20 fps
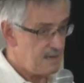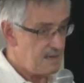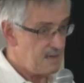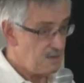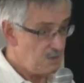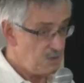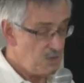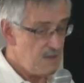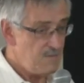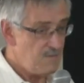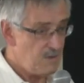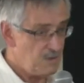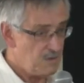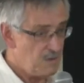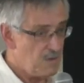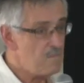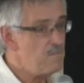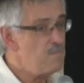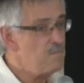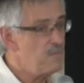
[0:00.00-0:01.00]
in achieving
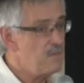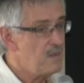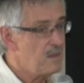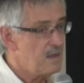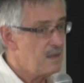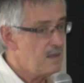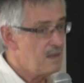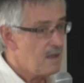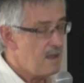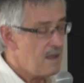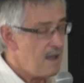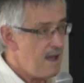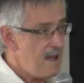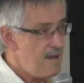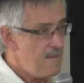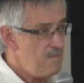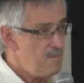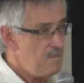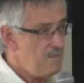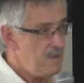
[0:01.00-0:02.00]
them.
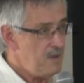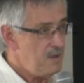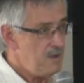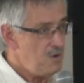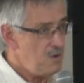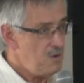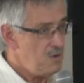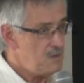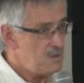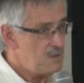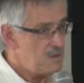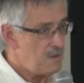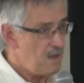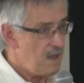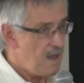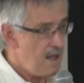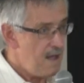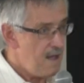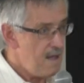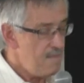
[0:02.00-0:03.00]
Because
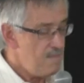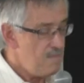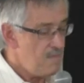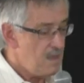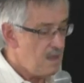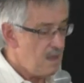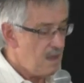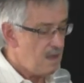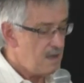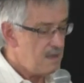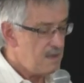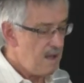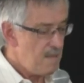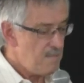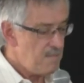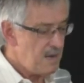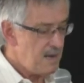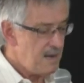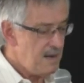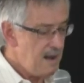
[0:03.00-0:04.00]
a
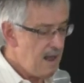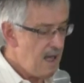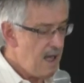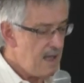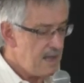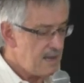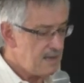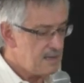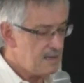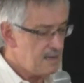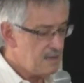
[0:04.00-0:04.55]
company like